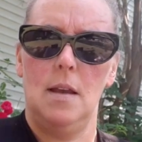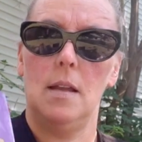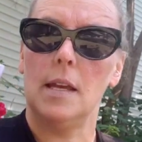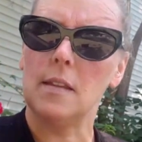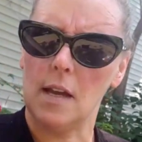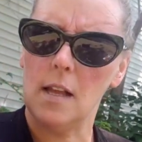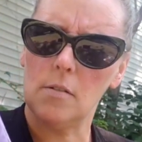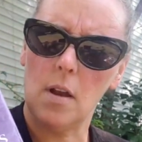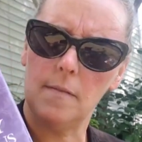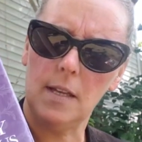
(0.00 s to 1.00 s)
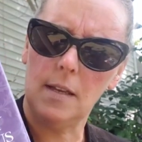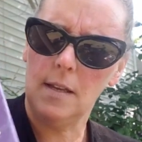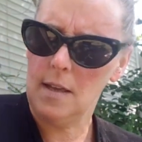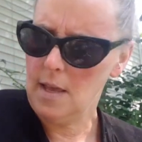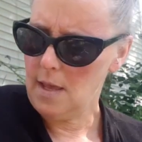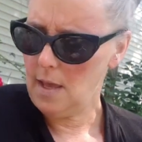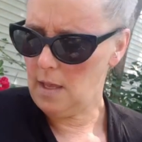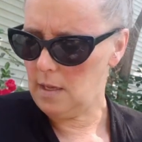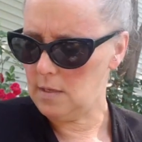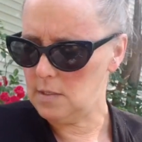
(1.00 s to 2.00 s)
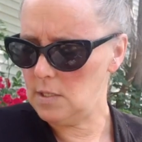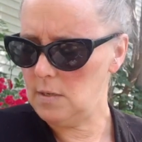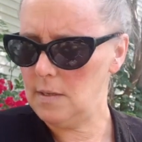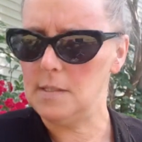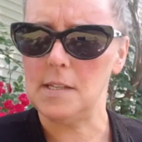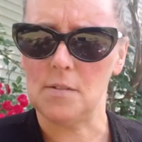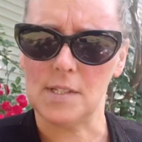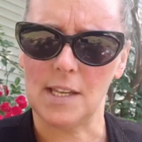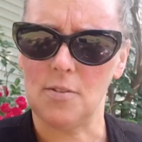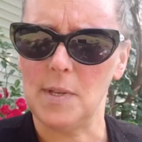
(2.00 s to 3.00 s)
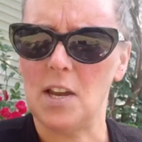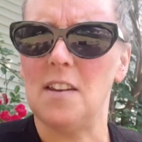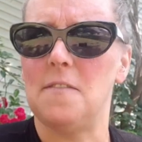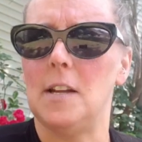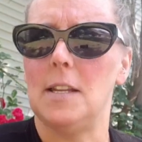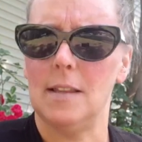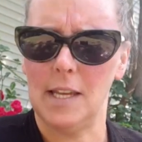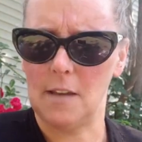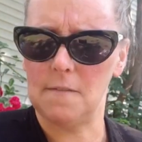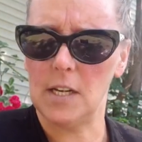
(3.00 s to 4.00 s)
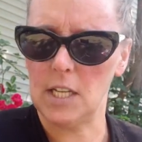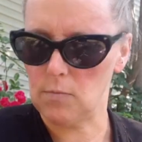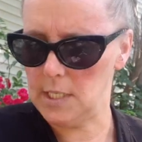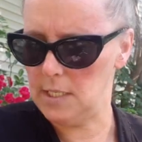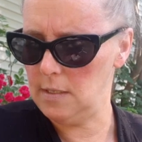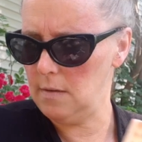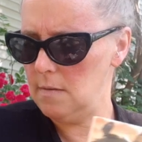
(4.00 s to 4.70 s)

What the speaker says: I like the color of it, and it sounds like it'd be kind of funny, like a funny read.